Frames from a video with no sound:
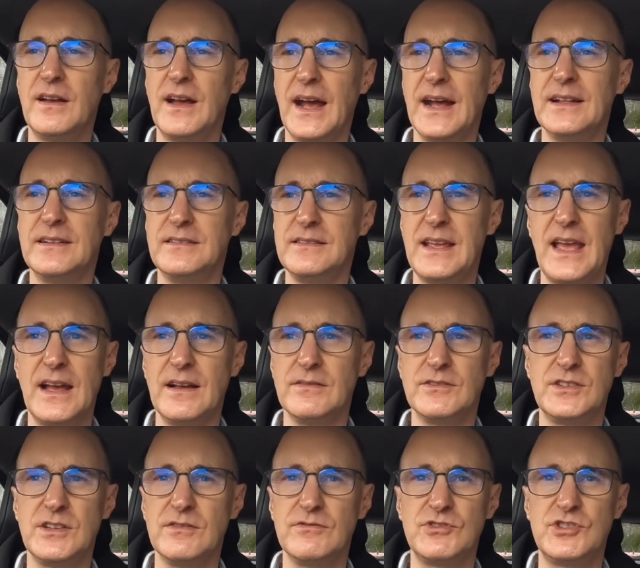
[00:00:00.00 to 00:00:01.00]
And yeah,
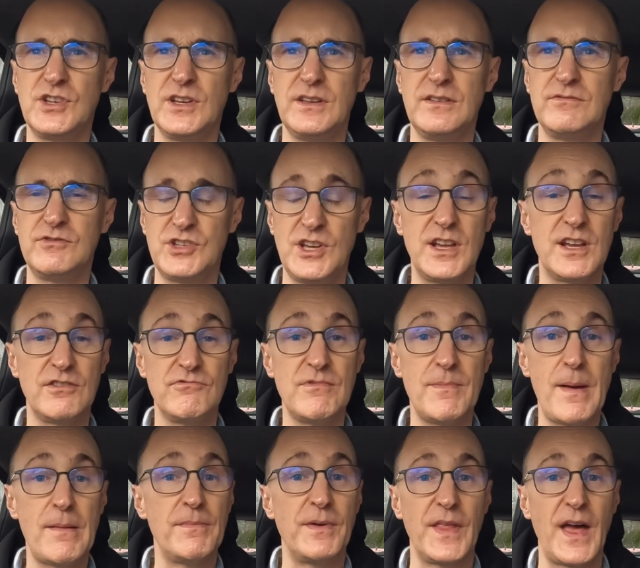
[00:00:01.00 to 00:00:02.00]
she can
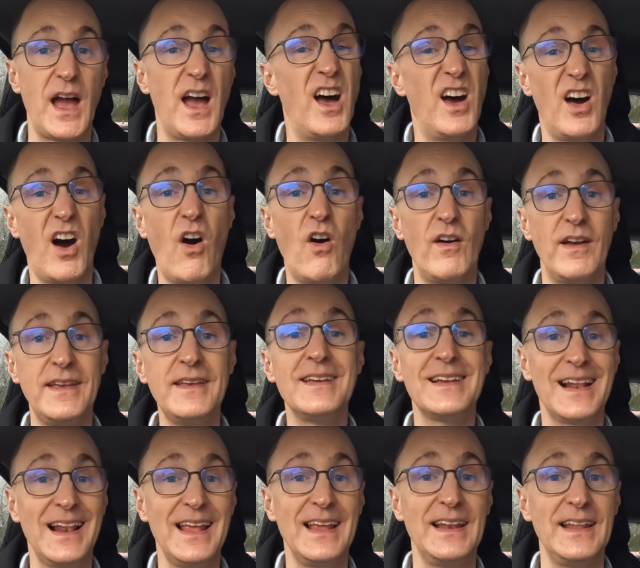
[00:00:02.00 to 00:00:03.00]
remember that. I
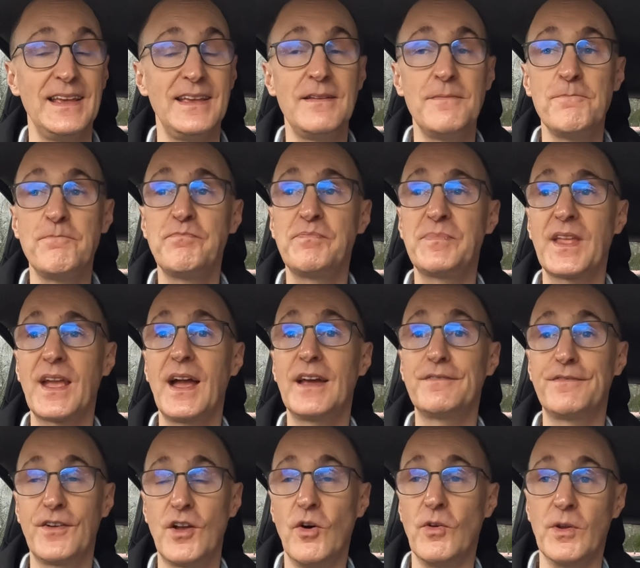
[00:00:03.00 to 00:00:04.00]
clearly
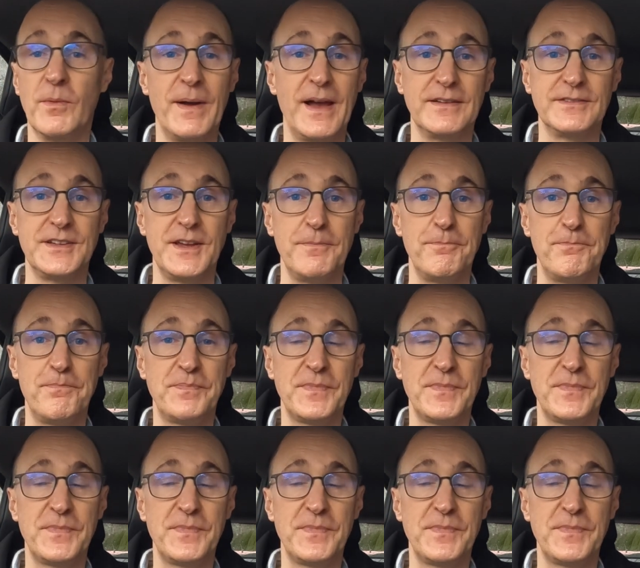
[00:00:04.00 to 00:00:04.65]
had forgotten about it.